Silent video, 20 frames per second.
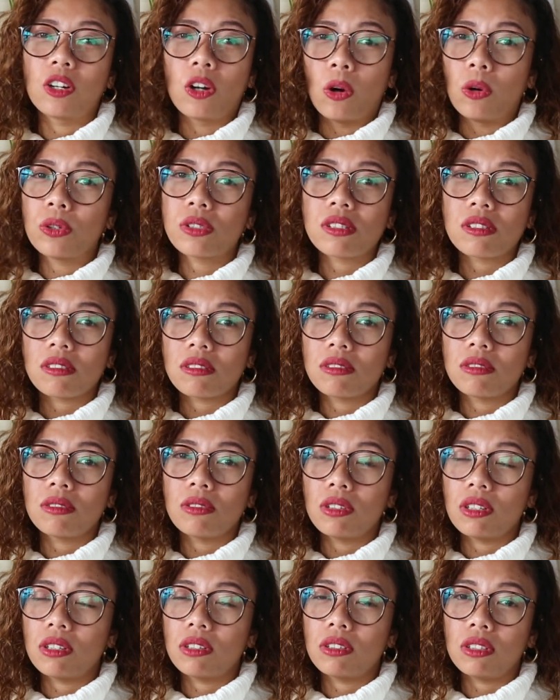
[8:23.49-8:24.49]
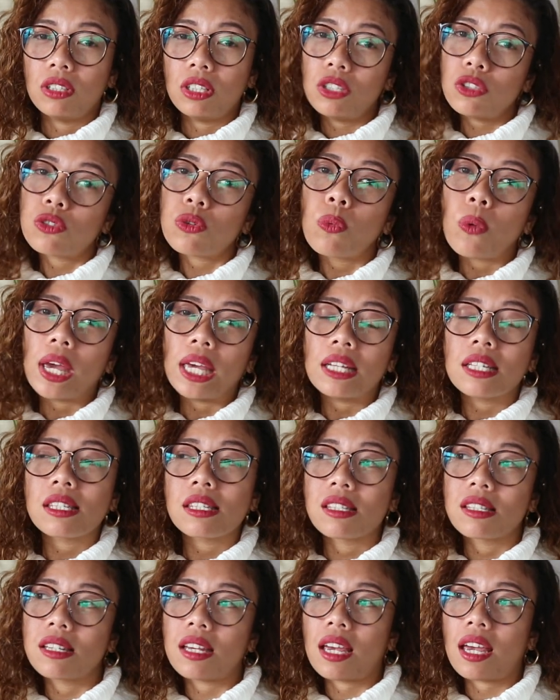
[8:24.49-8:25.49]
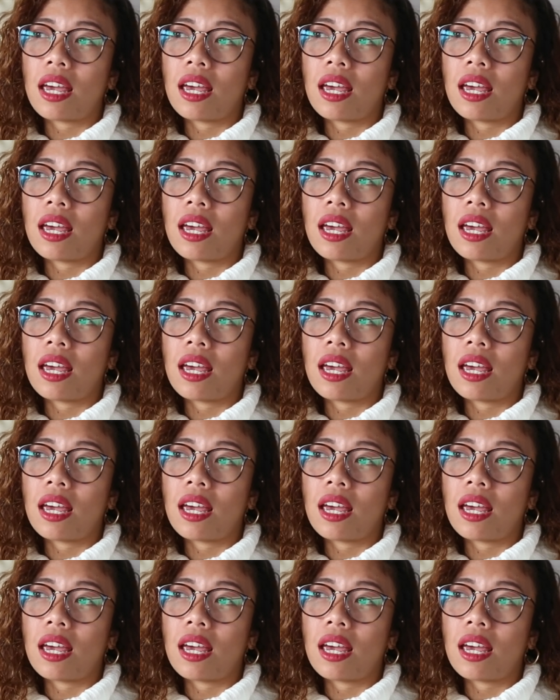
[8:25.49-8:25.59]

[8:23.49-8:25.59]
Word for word: goes into waste.